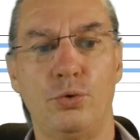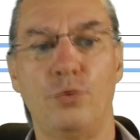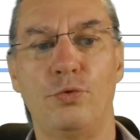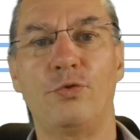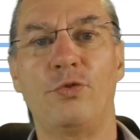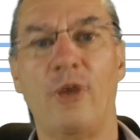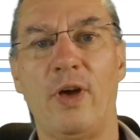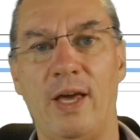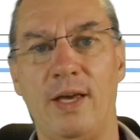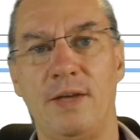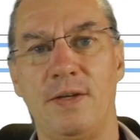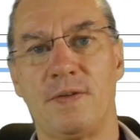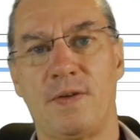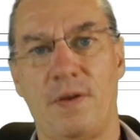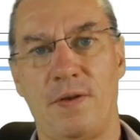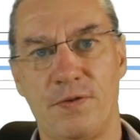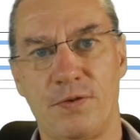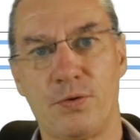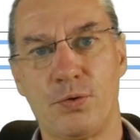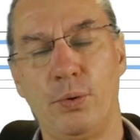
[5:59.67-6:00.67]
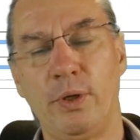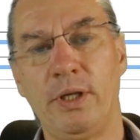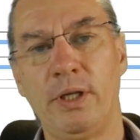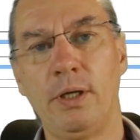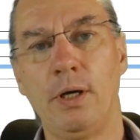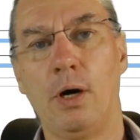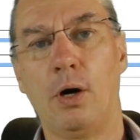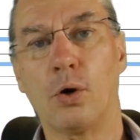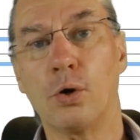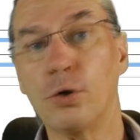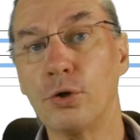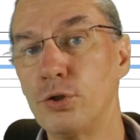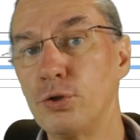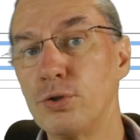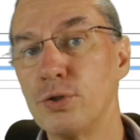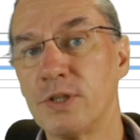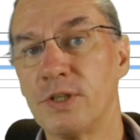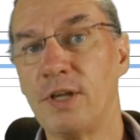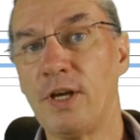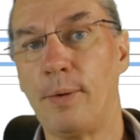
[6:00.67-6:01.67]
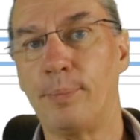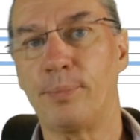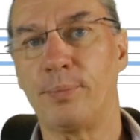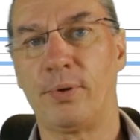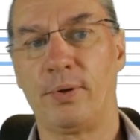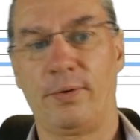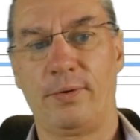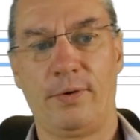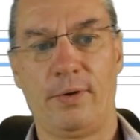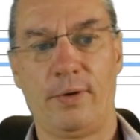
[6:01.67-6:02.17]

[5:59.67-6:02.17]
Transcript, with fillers: to phase three, or you stop